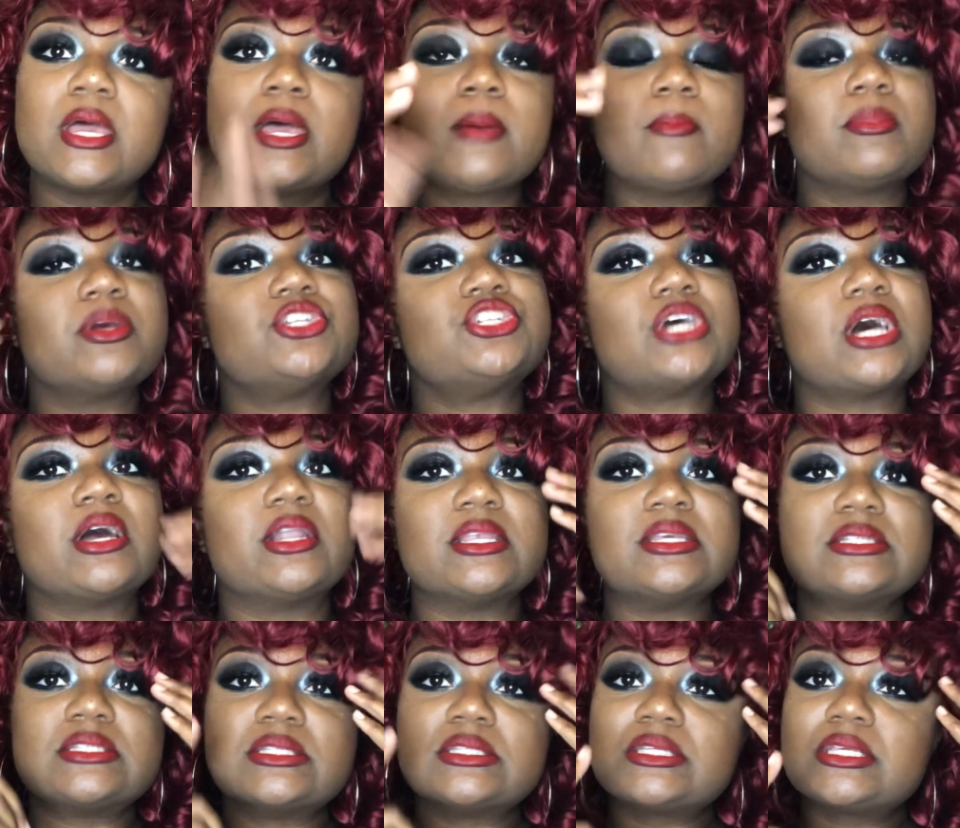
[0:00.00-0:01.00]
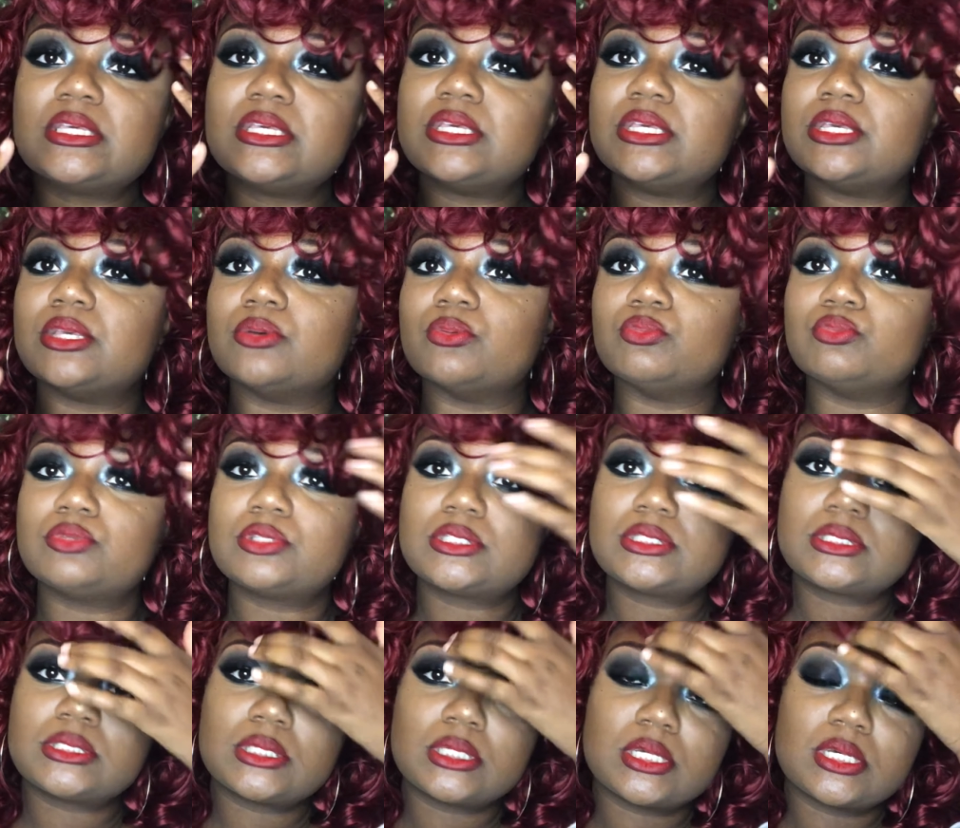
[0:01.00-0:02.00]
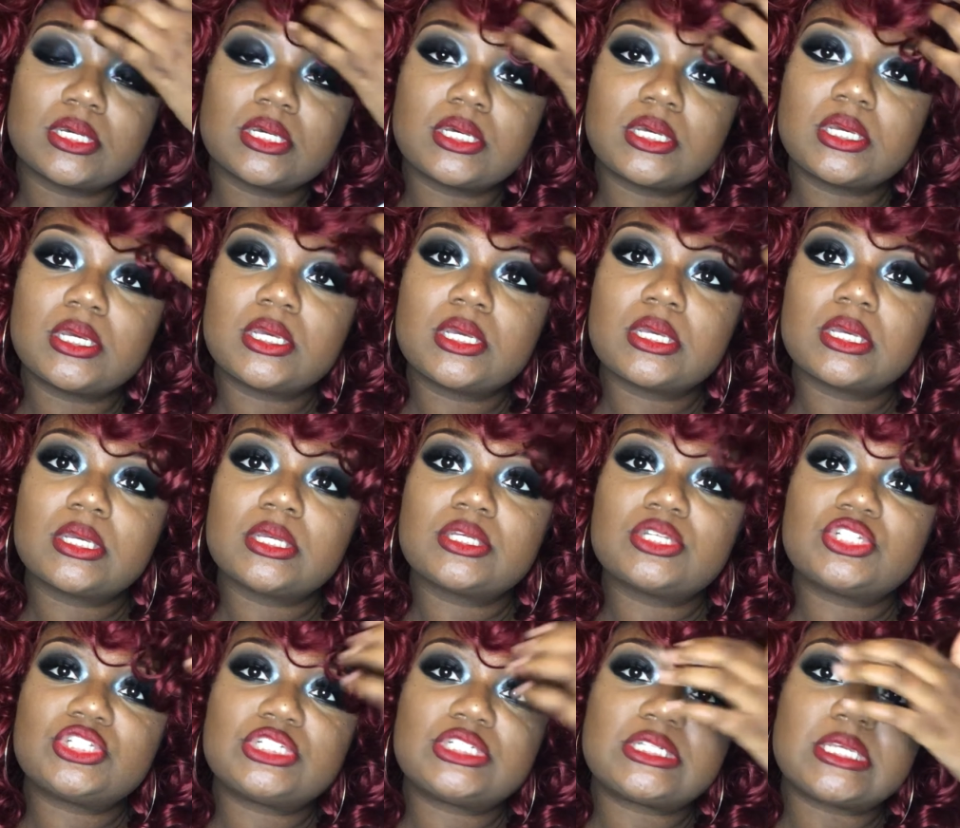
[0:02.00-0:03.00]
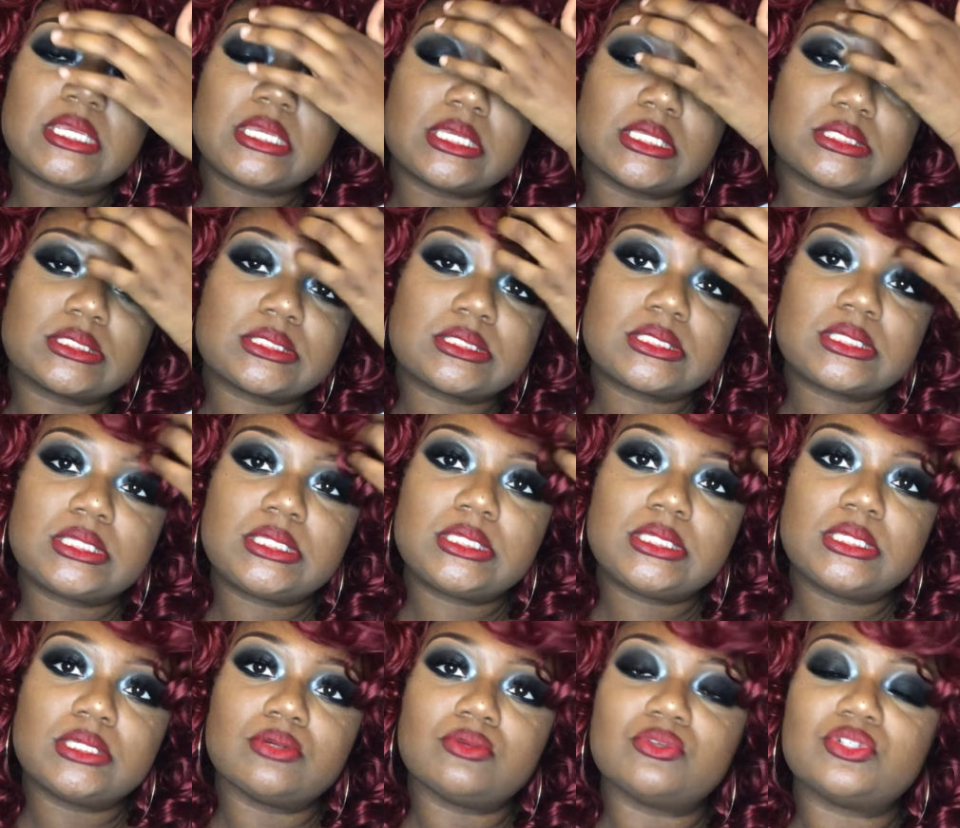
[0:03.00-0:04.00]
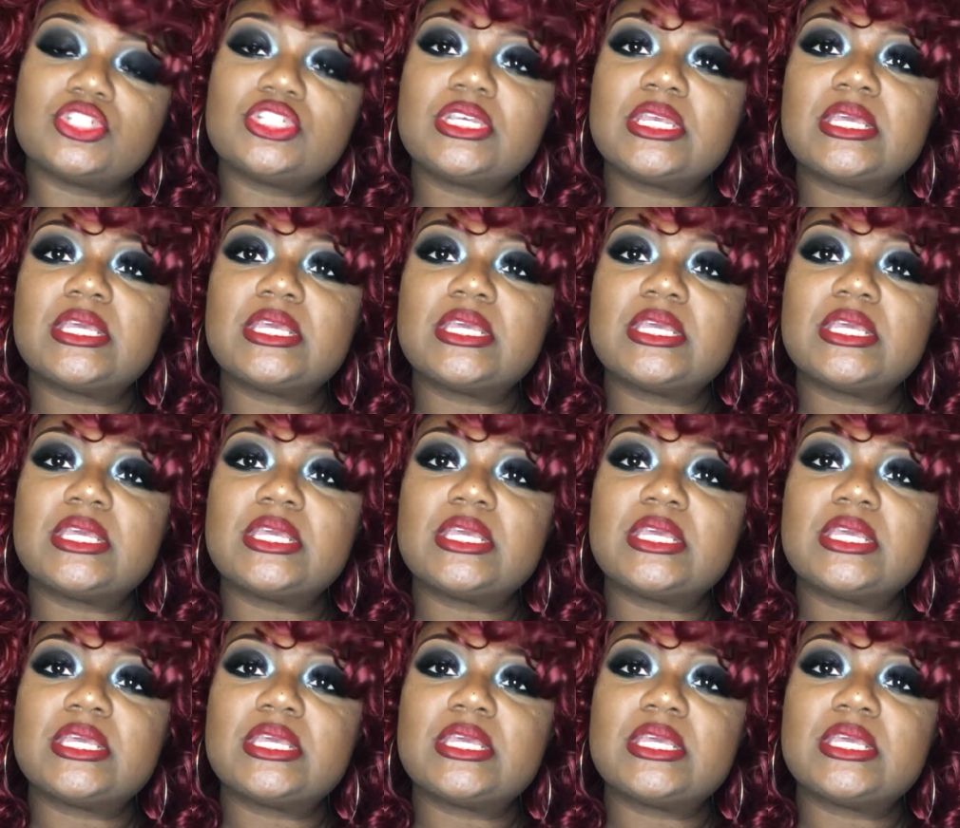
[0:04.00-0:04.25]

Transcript: but y'all, this is cute. She is cute. She